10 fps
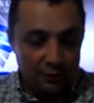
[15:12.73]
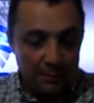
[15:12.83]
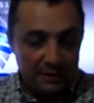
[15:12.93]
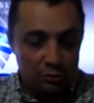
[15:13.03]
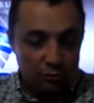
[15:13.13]
And
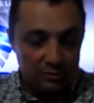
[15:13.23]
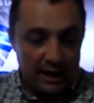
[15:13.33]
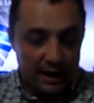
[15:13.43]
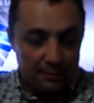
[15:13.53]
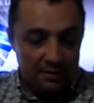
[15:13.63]
format 2
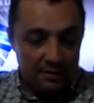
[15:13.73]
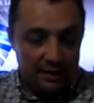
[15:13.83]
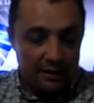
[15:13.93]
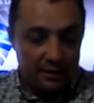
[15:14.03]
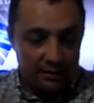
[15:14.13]
times
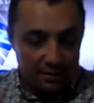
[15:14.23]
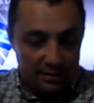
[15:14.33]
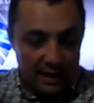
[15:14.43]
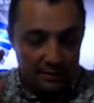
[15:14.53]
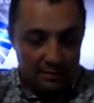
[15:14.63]

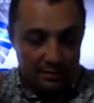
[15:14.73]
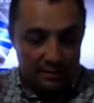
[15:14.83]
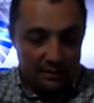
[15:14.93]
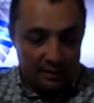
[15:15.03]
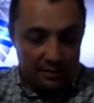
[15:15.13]

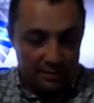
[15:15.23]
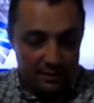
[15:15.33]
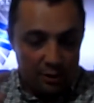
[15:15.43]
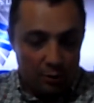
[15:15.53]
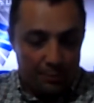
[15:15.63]

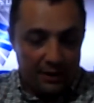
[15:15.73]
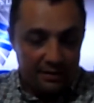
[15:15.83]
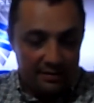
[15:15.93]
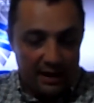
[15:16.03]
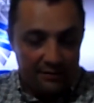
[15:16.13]

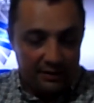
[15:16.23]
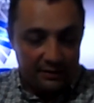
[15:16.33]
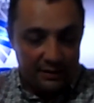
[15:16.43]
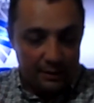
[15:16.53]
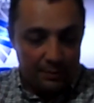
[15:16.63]

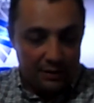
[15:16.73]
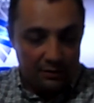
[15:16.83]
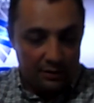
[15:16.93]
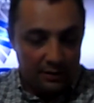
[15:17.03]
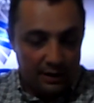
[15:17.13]
0.7
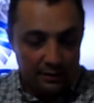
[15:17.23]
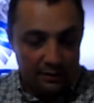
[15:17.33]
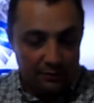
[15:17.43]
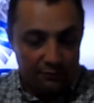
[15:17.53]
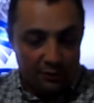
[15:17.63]
dB in
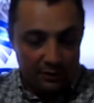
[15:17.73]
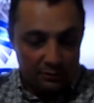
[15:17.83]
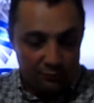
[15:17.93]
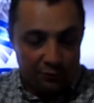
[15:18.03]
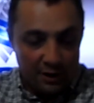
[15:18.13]
gain
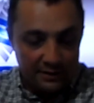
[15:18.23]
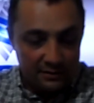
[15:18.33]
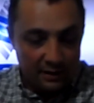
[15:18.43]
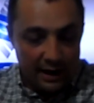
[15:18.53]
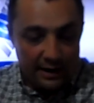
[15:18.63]
for
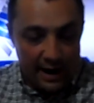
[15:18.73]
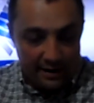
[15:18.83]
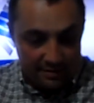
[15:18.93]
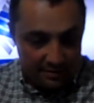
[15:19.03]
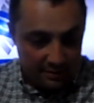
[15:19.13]

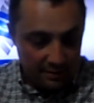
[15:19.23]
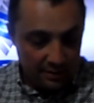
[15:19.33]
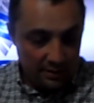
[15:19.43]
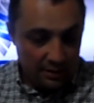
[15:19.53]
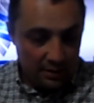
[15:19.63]
RX.
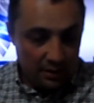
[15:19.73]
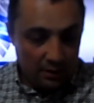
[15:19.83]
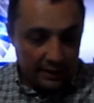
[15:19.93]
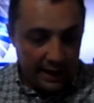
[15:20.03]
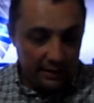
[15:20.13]

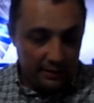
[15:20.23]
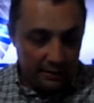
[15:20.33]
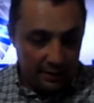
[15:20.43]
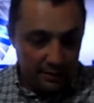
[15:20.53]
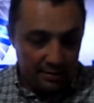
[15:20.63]
Okay,
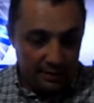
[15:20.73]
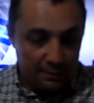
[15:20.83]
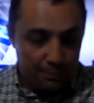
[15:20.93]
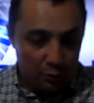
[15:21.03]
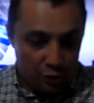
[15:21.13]
it's
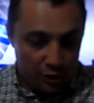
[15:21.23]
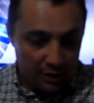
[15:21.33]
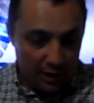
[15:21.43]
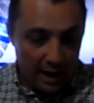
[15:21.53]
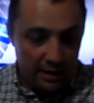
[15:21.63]

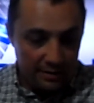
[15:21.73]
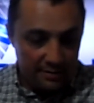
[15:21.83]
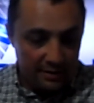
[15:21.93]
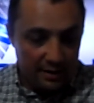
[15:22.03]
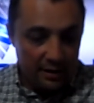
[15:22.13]
input
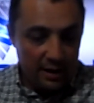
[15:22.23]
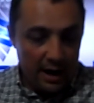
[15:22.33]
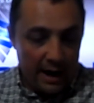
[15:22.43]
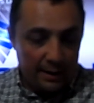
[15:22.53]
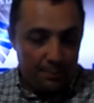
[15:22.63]
RC,
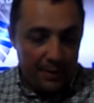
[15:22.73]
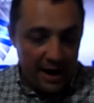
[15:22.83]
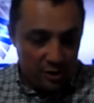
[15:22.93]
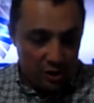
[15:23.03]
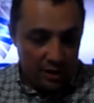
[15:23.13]
and
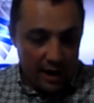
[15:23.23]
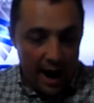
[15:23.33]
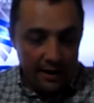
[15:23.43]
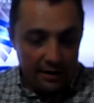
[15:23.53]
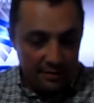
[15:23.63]
patch
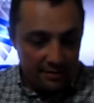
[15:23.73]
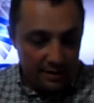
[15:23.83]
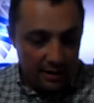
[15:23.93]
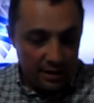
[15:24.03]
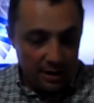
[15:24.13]

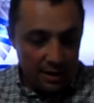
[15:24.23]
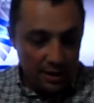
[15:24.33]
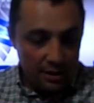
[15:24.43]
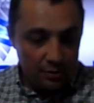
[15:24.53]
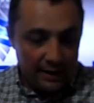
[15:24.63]
IRC
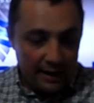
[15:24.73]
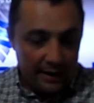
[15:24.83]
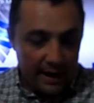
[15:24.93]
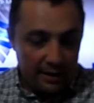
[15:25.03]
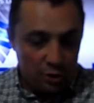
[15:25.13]
you
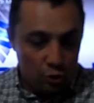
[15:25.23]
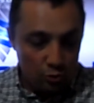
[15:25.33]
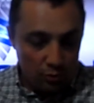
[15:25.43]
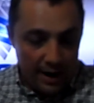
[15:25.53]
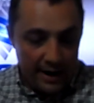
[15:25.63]
can gain
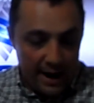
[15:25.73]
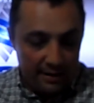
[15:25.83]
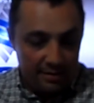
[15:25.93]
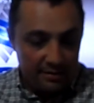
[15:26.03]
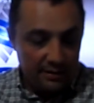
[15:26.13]
2
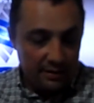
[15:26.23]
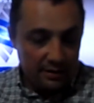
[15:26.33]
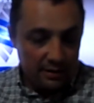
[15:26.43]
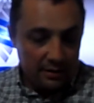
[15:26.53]
RX.